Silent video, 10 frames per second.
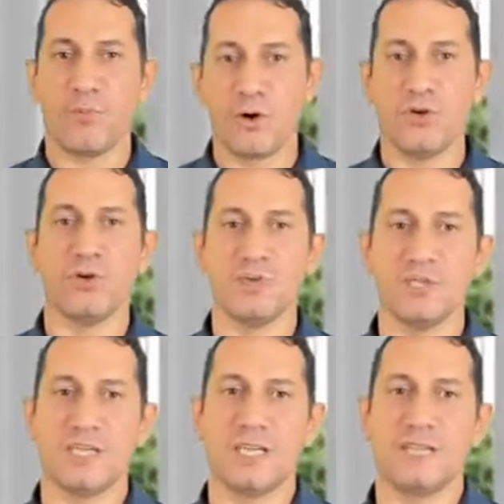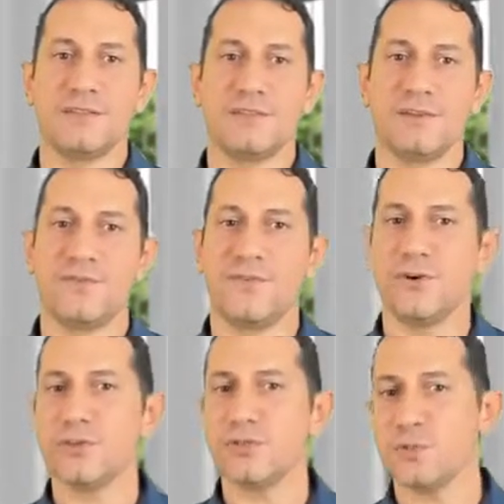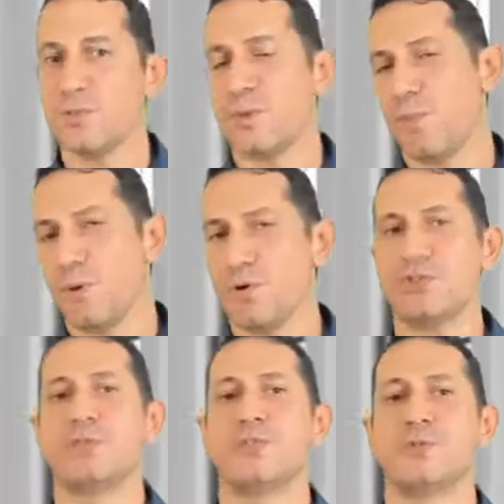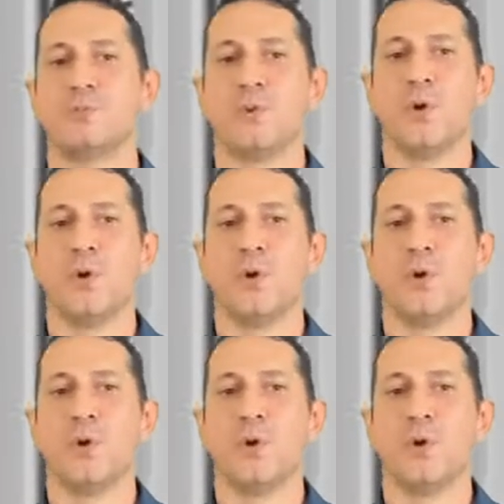loosely and refer to proportions